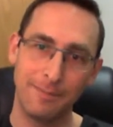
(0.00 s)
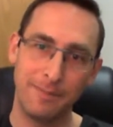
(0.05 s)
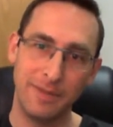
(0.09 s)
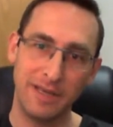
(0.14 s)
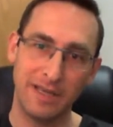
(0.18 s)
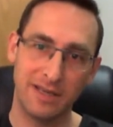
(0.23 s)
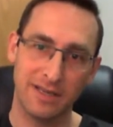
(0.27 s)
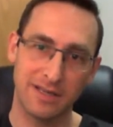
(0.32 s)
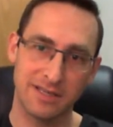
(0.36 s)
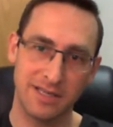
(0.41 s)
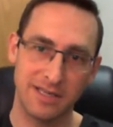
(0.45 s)

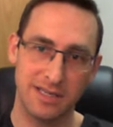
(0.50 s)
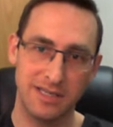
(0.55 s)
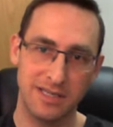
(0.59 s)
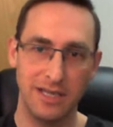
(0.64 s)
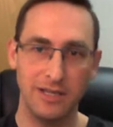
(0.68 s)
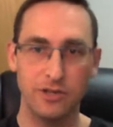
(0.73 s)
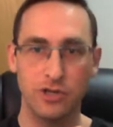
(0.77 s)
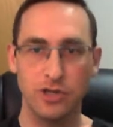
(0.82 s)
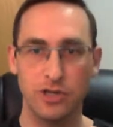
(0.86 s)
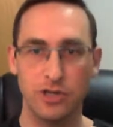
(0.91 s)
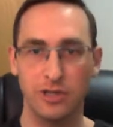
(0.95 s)
because
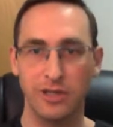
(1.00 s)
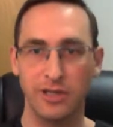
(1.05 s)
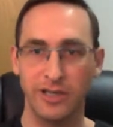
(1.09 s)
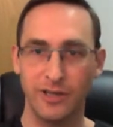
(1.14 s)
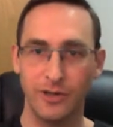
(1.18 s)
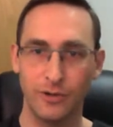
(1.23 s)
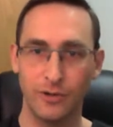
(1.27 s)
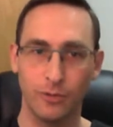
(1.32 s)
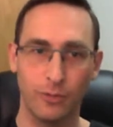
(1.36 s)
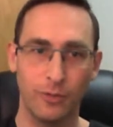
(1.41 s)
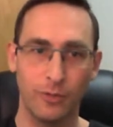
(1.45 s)

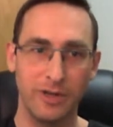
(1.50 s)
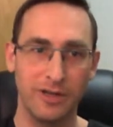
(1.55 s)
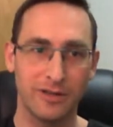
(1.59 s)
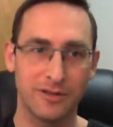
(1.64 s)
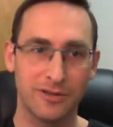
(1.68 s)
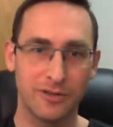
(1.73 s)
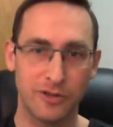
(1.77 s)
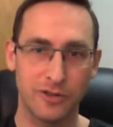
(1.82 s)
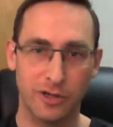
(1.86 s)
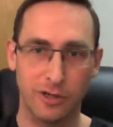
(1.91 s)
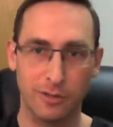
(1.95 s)
essentially we
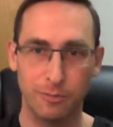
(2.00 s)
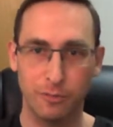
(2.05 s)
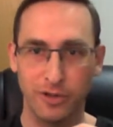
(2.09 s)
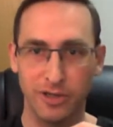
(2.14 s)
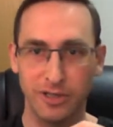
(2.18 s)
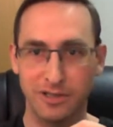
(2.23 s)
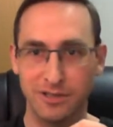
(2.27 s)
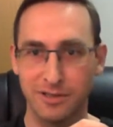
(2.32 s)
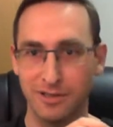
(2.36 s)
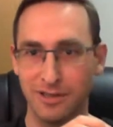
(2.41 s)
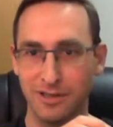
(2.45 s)

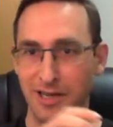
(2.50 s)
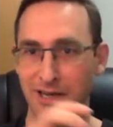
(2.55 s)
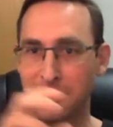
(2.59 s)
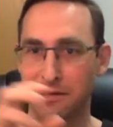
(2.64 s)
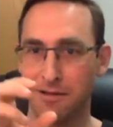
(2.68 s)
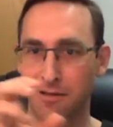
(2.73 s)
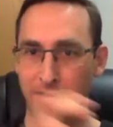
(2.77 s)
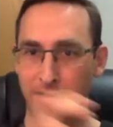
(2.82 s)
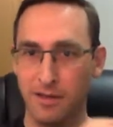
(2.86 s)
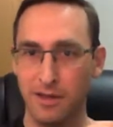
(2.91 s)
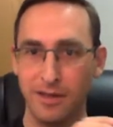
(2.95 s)
interpret
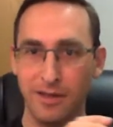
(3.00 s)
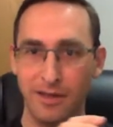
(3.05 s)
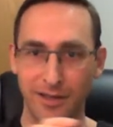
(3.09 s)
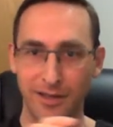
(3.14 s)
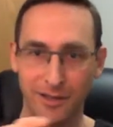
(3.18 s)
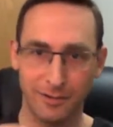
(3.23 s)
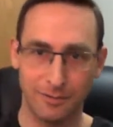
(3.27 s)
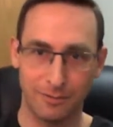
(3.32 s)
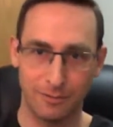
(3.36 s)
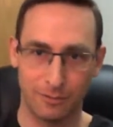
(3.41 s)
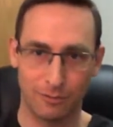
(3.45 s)

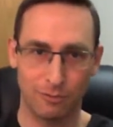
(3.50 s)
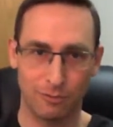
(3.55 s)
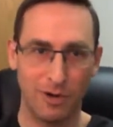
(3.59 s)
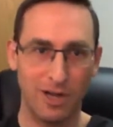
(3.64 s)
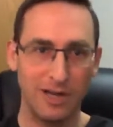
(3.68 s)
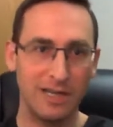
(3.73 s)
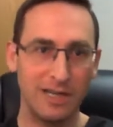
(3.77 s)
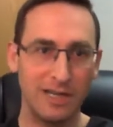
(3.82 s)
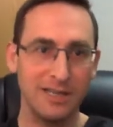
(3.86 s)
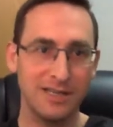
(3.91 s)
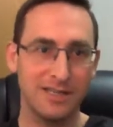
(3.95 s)
the
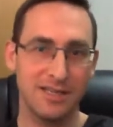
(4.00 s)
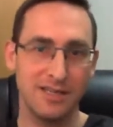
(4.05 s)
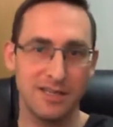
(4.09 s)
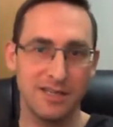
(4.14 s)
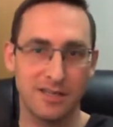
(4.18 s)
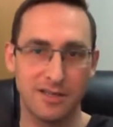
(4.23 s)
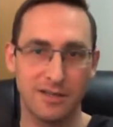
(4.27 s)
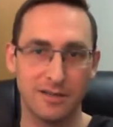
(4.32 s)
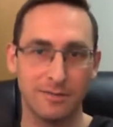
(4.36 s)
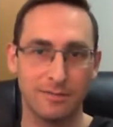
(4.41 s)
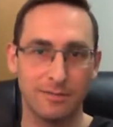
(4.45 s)
running
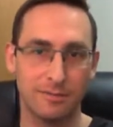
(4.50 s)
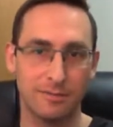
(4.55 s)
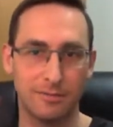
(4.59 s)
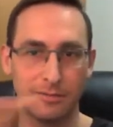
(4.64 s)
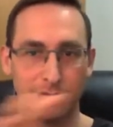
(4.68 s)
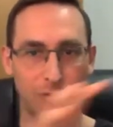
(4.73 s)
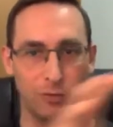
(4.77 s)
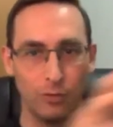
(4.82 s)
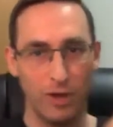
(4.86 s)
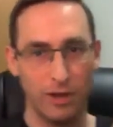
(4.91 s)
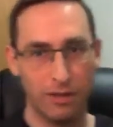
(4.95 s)

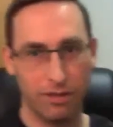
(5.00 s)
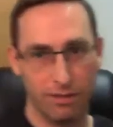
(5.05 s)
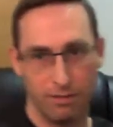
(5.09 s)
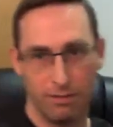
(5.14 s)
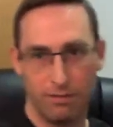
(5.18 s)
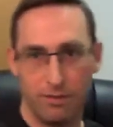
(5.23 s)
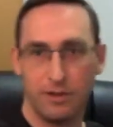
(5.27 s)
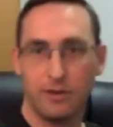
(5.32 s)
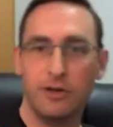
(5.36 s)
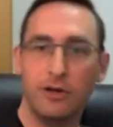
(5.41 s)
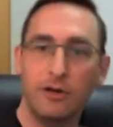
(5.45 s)
system
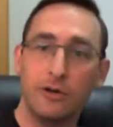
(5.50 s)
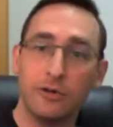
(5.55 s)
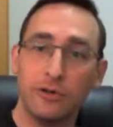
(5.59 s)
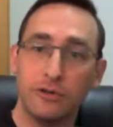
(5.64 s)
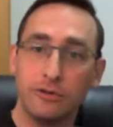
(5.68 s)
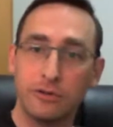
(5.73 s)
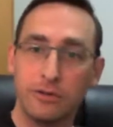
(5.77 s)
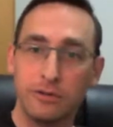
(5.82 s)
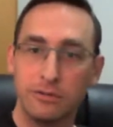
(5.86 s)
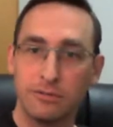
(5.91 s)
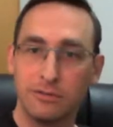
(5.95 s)
with the
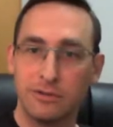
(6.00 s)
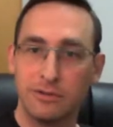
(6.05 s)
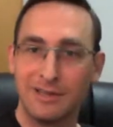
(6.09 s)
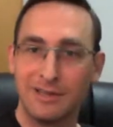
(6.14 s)
code,